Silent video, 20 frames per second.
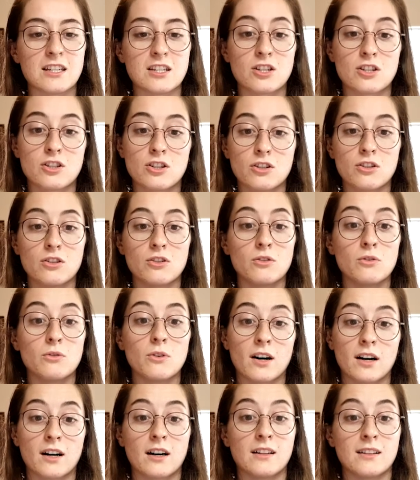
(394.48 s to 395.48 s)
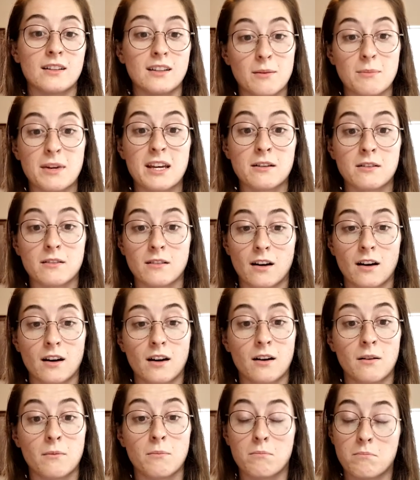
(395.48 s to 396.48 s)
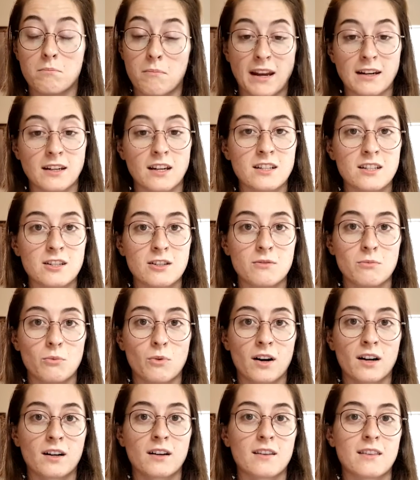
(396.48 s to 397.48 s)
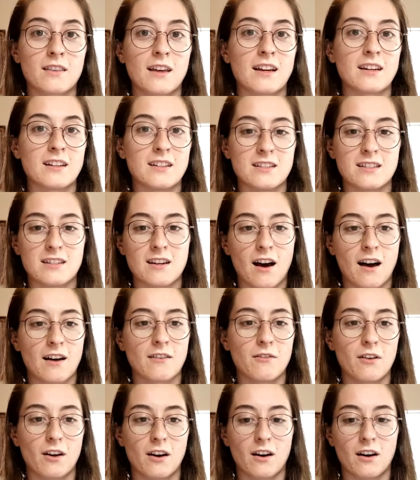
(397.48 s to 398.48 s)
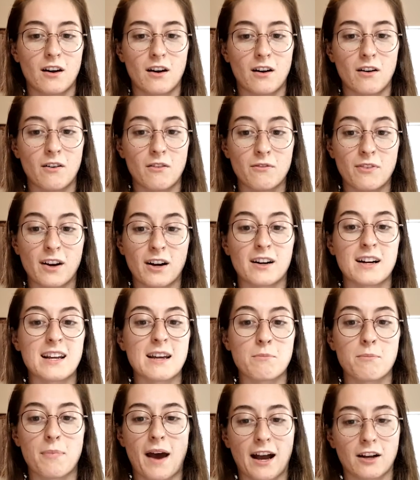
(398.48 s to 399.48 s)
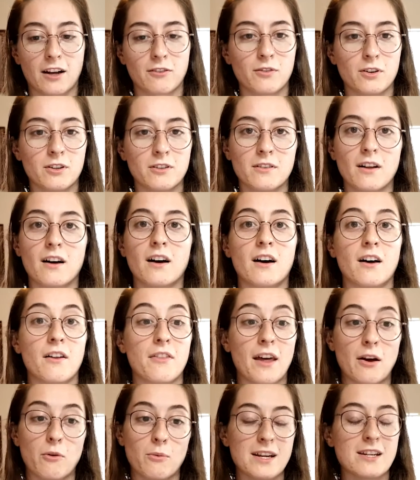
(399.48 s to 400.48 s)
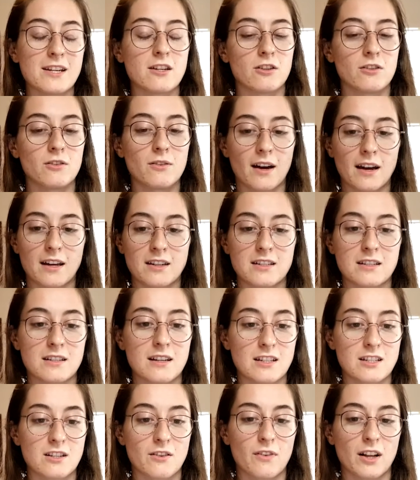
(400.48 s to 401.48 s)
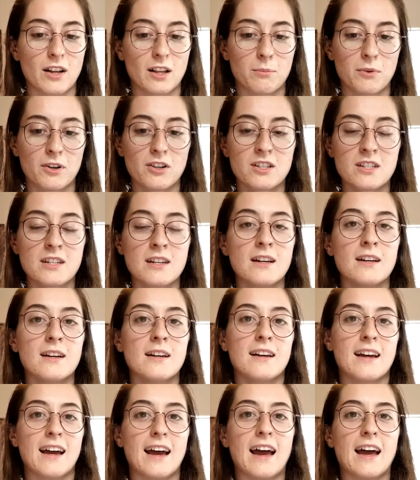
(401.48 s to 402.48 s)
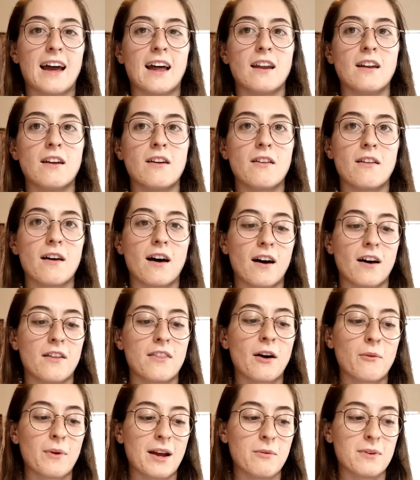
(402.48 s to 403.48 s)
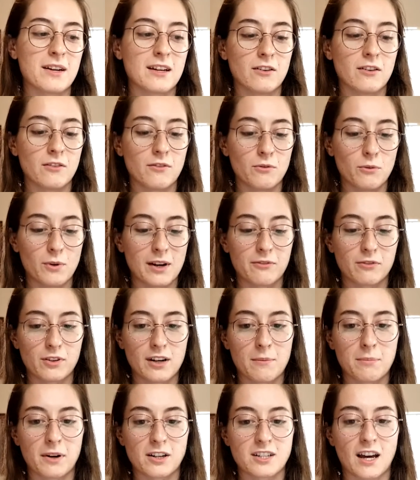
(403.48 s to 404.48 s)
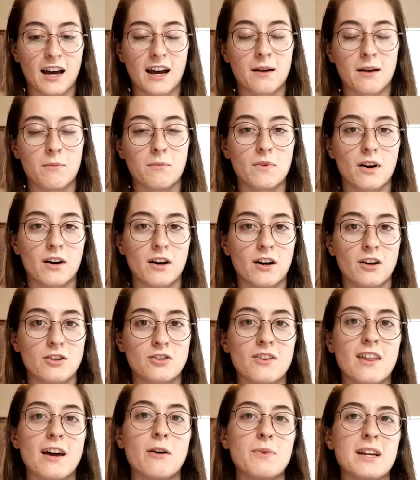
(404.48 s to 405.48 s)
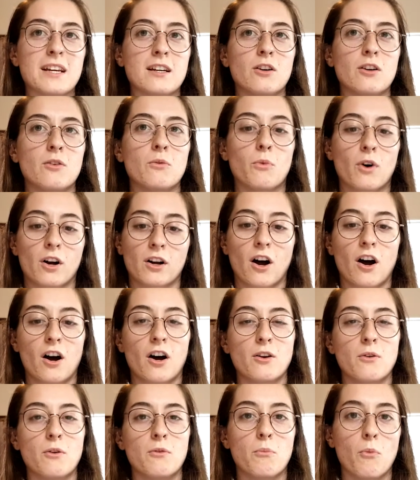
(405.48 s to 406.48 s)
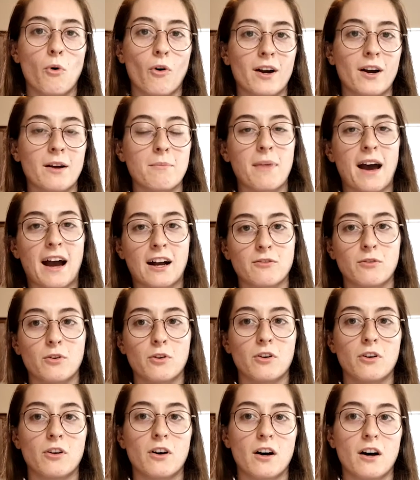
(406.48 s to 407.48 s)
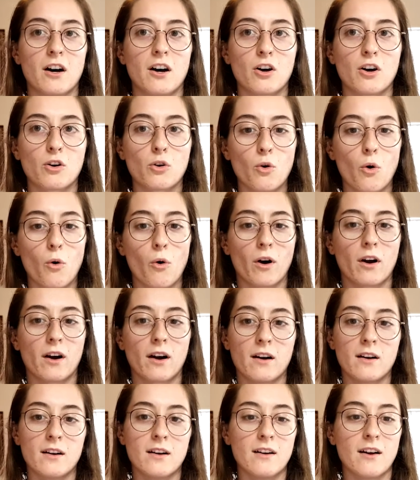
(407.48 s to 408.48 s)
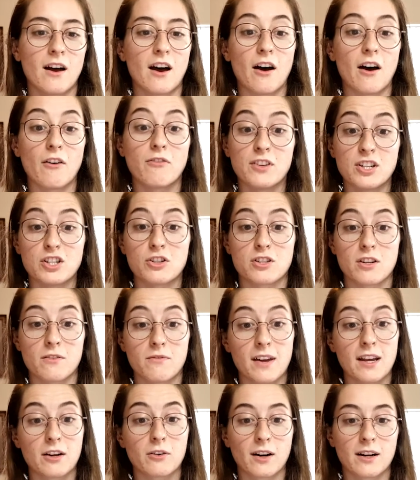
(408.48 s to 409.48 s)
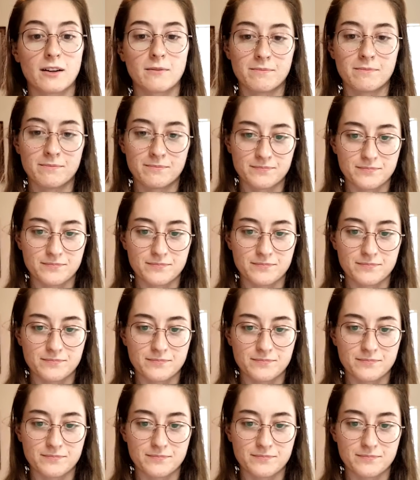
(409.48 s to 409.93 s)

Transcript: is to uh, limit uh, maintenance work that is not uh, very impactful uh, that we do as, as developers. And uh, that way we can we free up our time uh, so that we can work on more impactful core features of Vagrant.